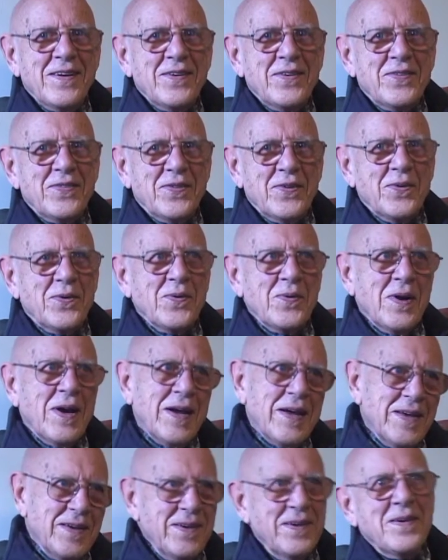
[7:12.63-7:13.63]
so
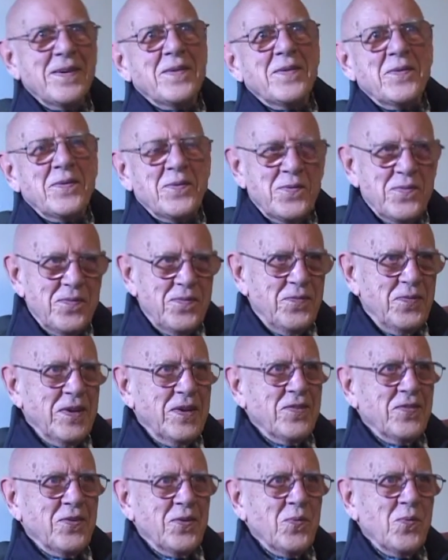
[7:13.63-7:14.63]
I
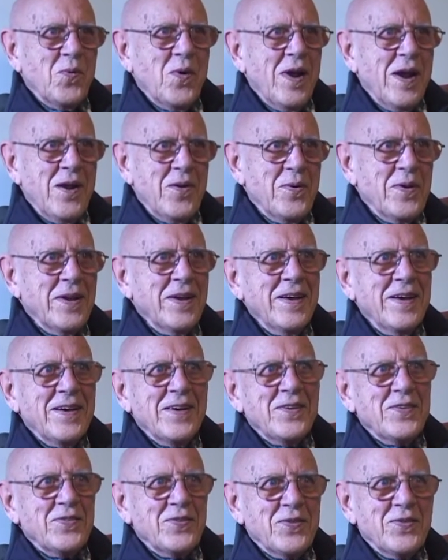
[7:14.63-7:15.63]
fixed the wiring
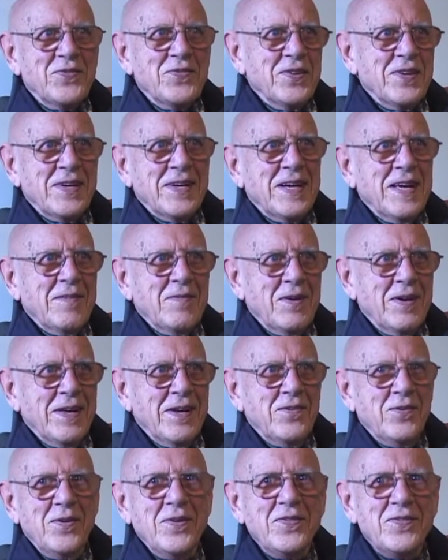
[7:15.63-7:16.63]
so that she could have
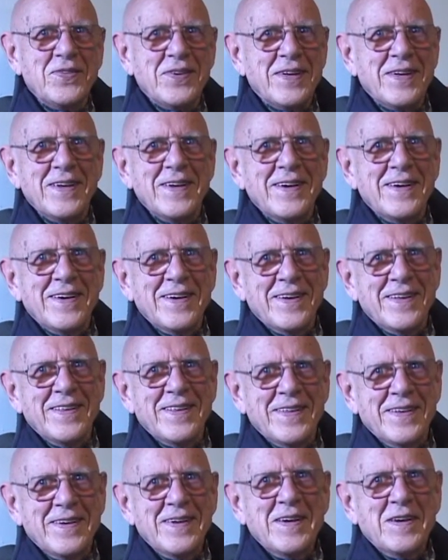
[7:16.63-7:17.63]
electricity.
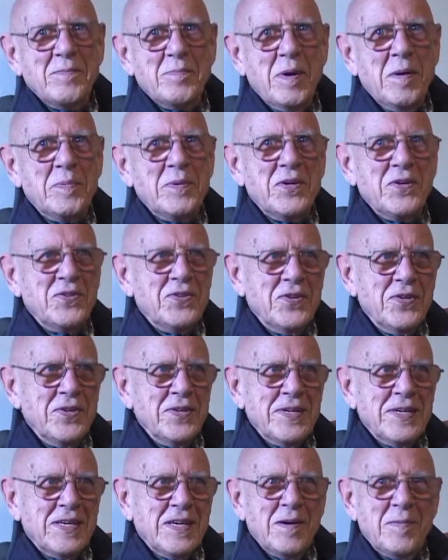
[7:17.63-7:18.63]
And the public
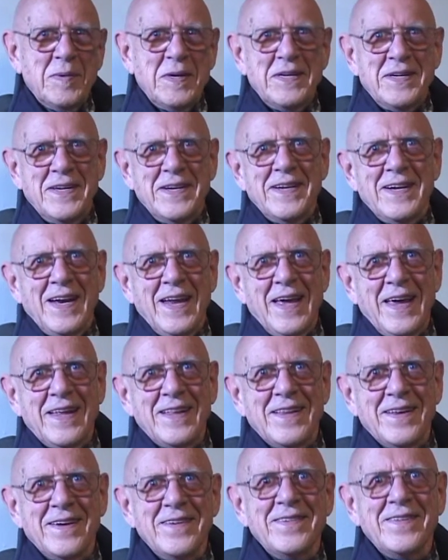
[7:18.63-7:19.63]
utility company didn't like
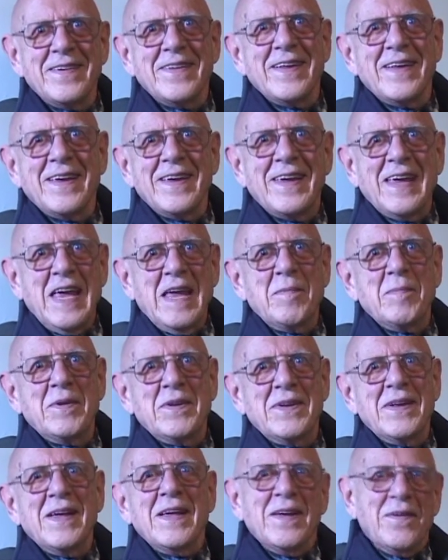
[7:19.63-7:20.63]
this, and they came
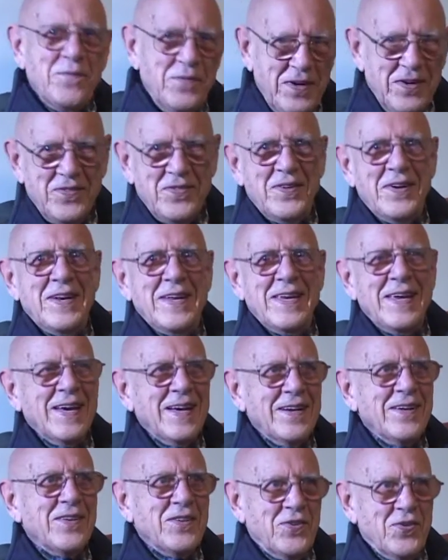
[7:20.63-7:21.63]
and fixed it
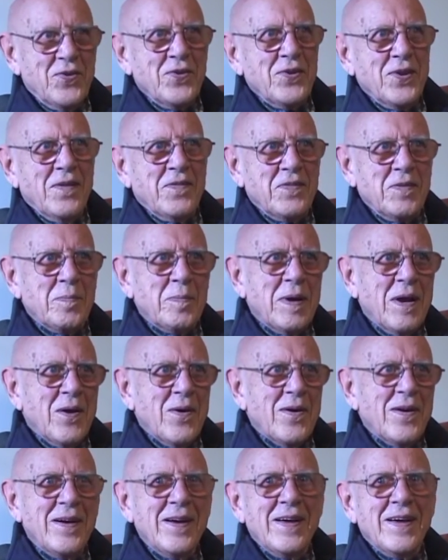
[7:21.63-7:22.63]
again, turned off the
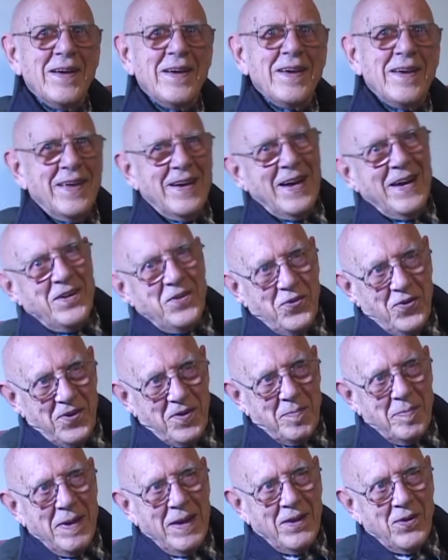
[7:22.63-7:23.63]
power, and I turned
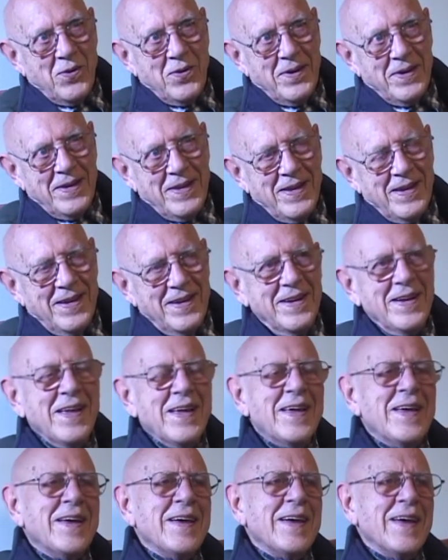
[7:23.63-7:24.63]
it back on again.
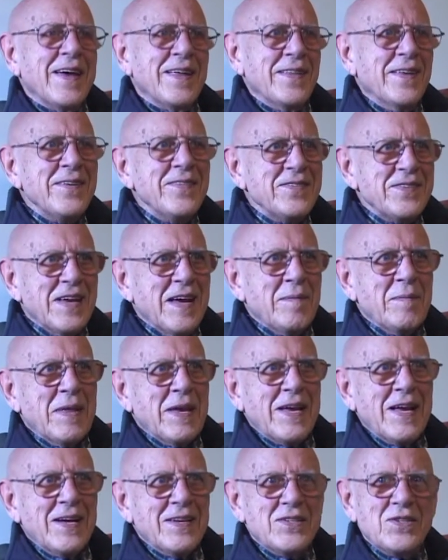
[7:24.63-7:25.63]
And this time
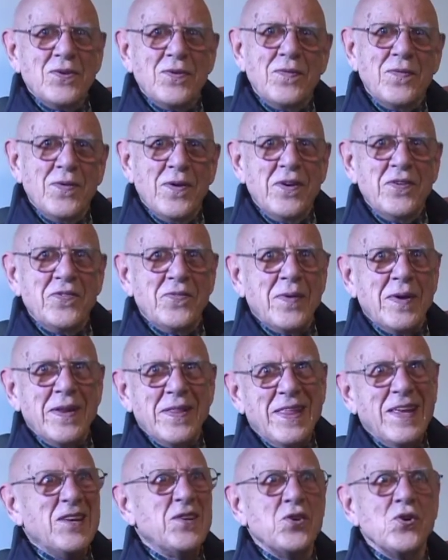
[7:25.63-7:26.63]
they got so frustrated
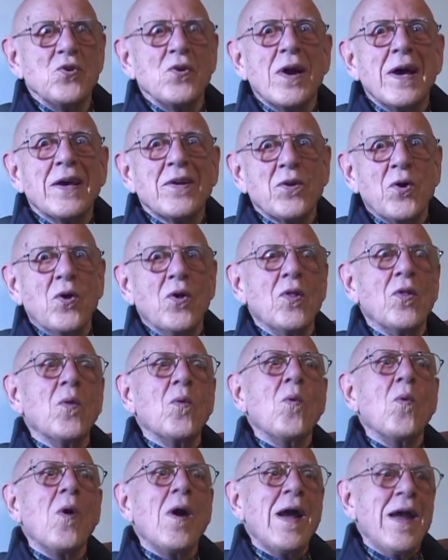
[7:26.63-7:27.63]
they took out all the
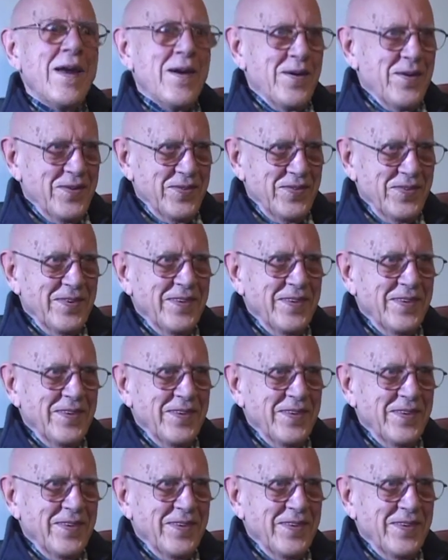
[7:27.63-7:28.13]
wires.